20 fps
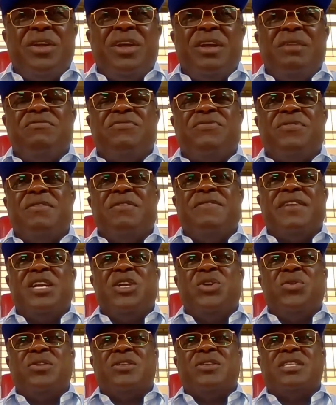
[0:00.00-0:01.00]
I've known
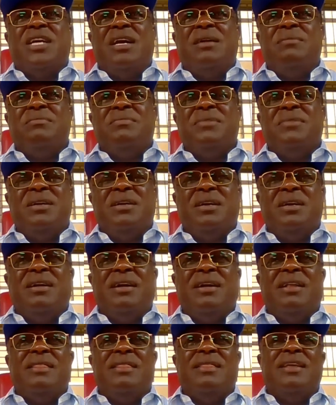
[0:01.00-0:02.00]
him for a very long
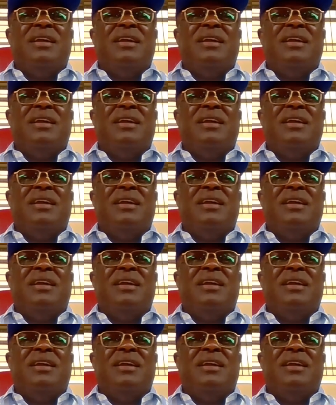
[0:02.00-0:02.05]
time,